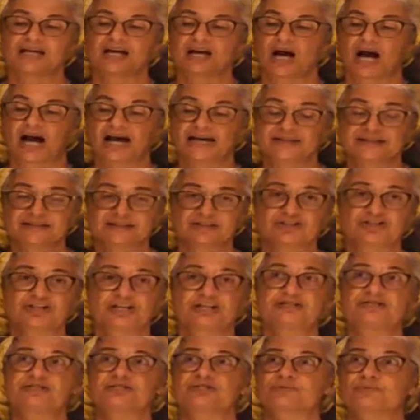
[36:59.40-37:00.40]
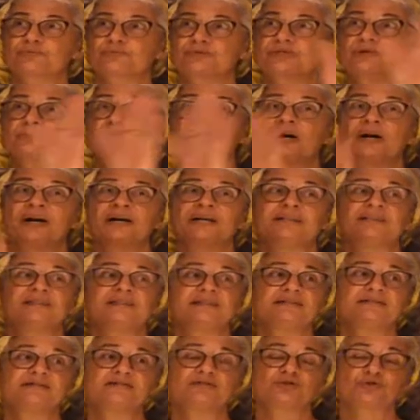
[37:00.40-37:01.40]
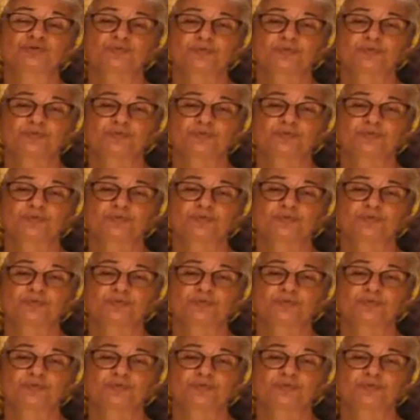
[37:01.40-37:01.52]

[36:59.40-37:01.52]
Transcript: I suggest you rewind these two